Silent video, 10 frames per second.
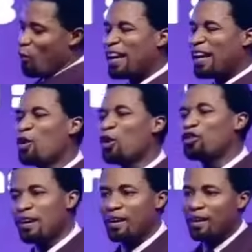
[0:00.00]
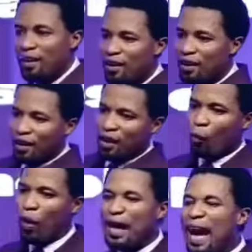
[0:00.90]
Why do you think
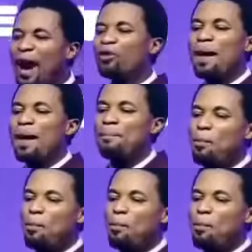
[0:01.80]
we counsel